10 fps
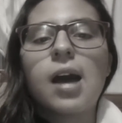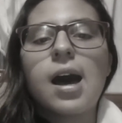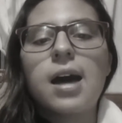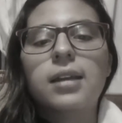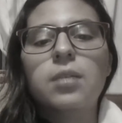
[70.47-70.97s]

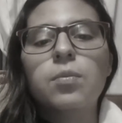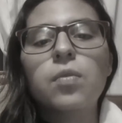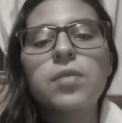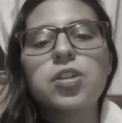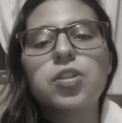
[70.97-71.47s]
The
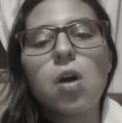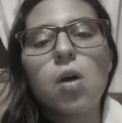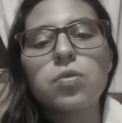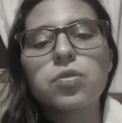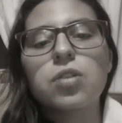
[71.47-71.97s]
movie
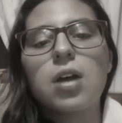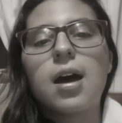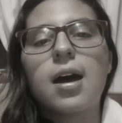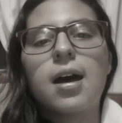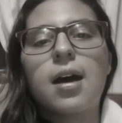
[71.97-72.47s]
shows
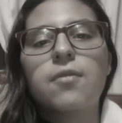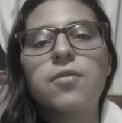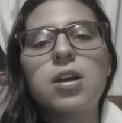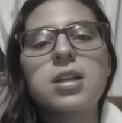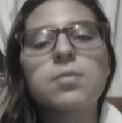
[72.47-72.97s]
very